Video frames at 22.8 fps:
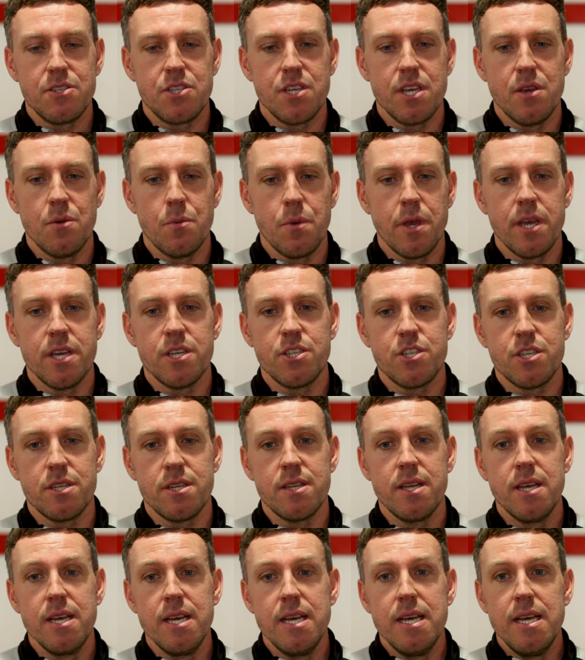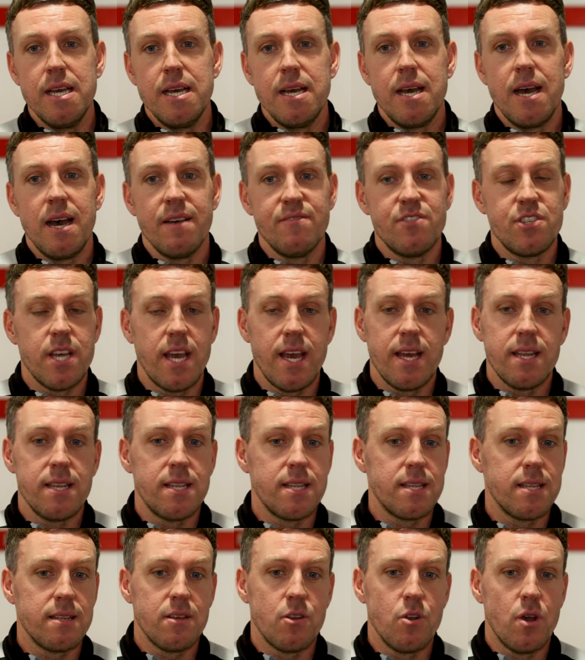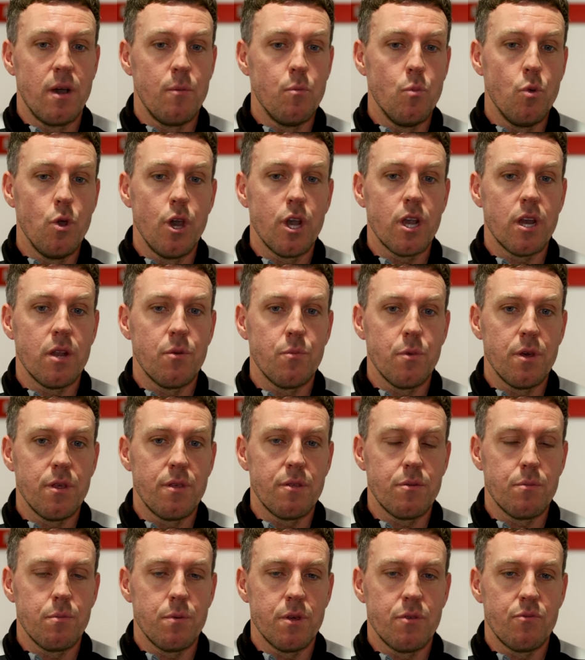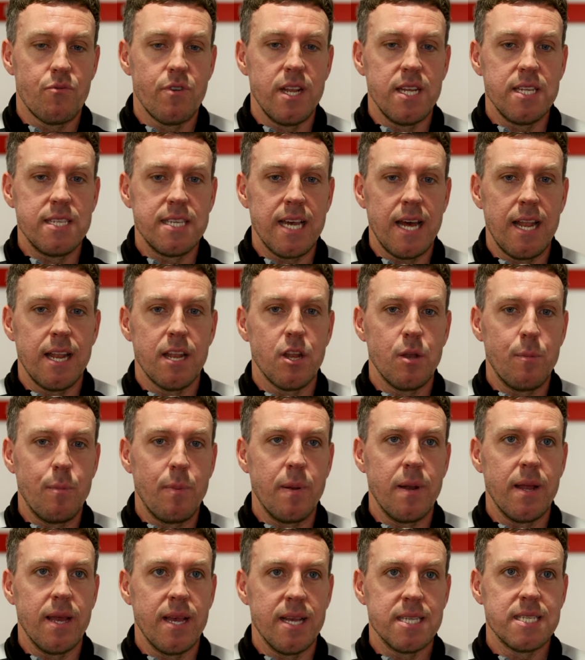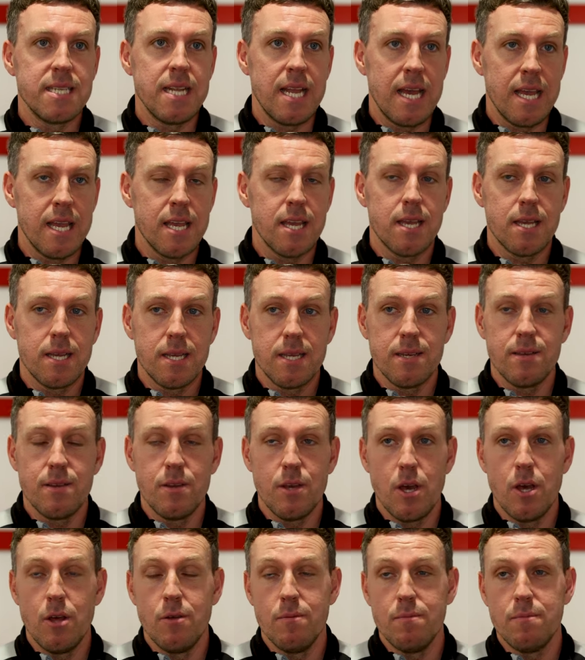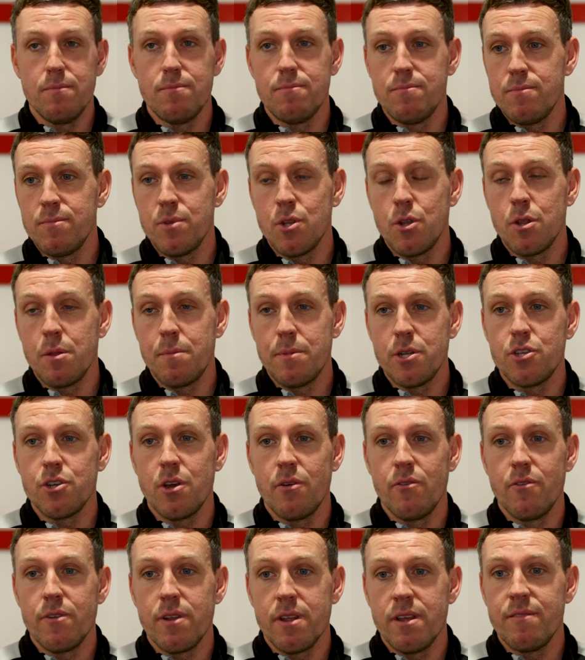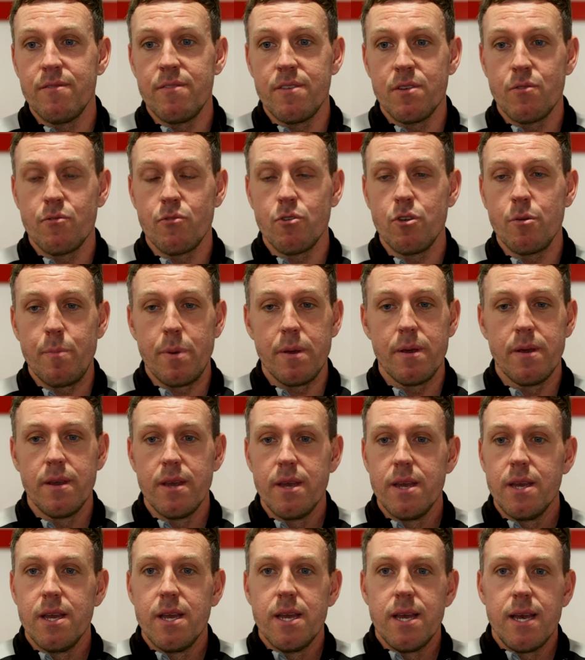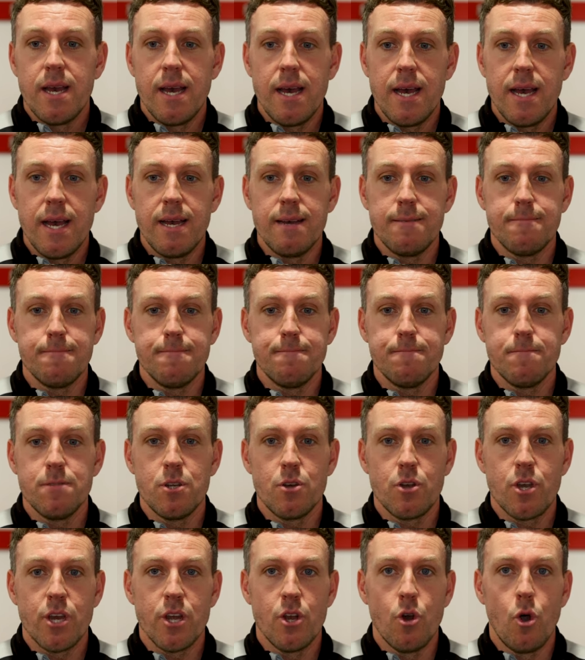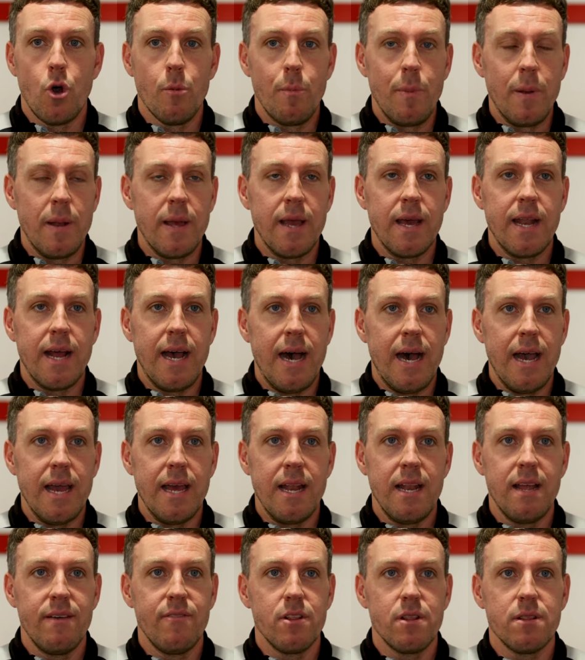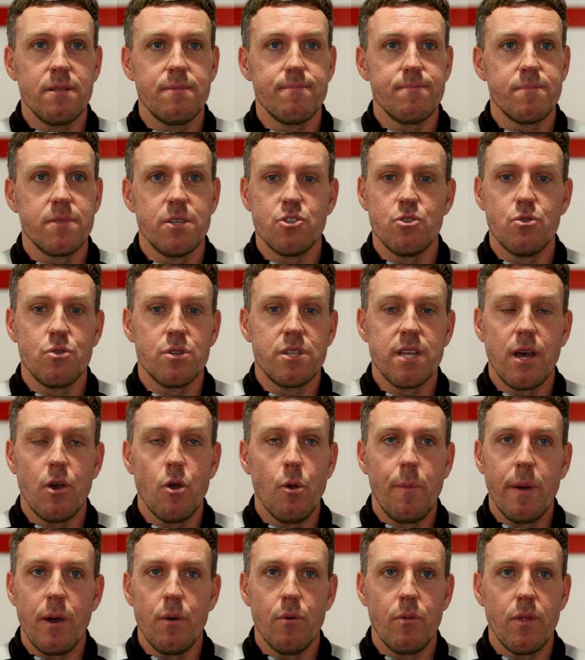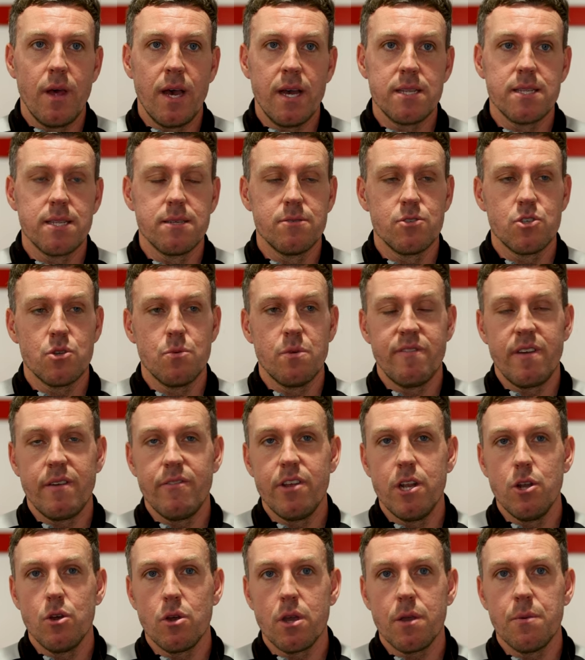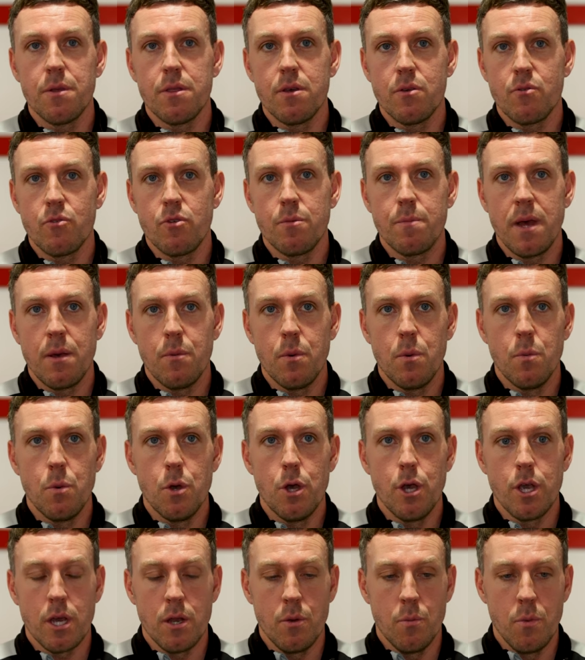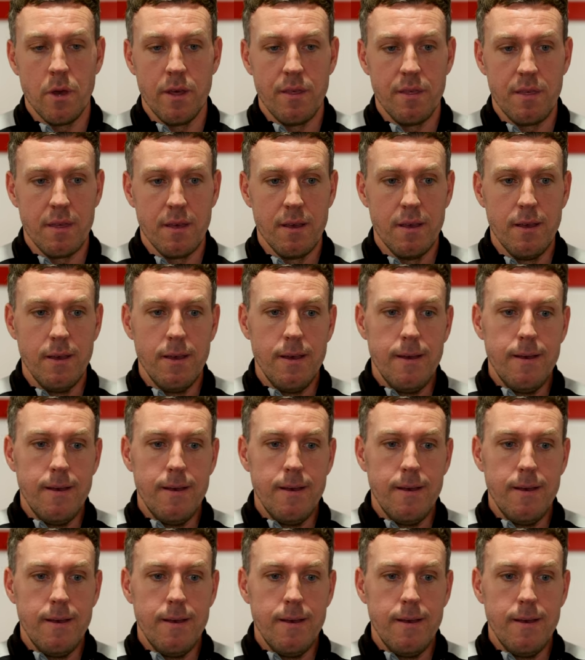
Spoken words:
the situation. I've said, you know, I'm working with really talented players, like, you know, the majority of the group, you know, can all play at a higher level. There's no doubt about that. So we're very lucky with the group that we're working with.